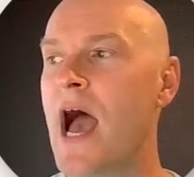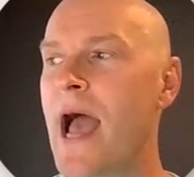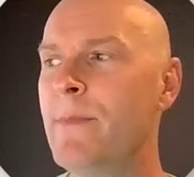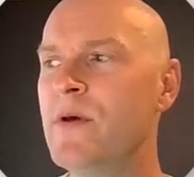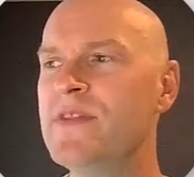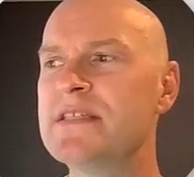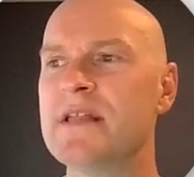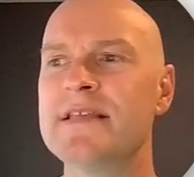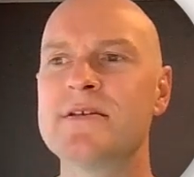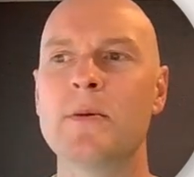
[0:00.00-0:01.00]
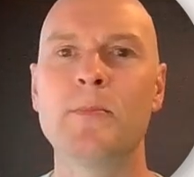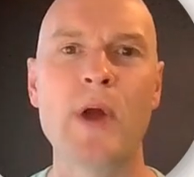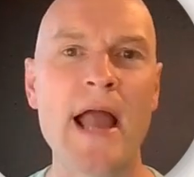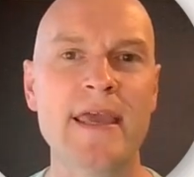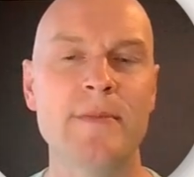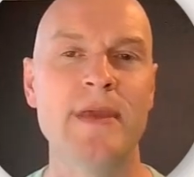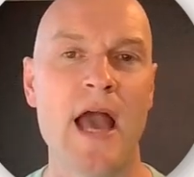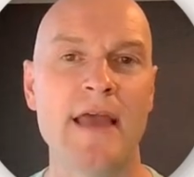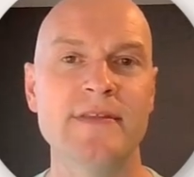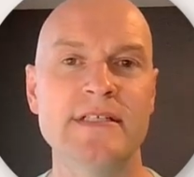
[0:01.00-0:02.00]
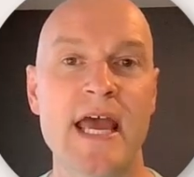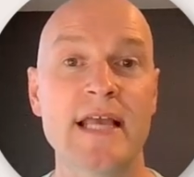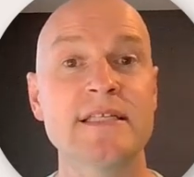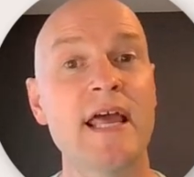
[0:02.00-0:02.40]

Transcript: I put this nice little bracket behind the text.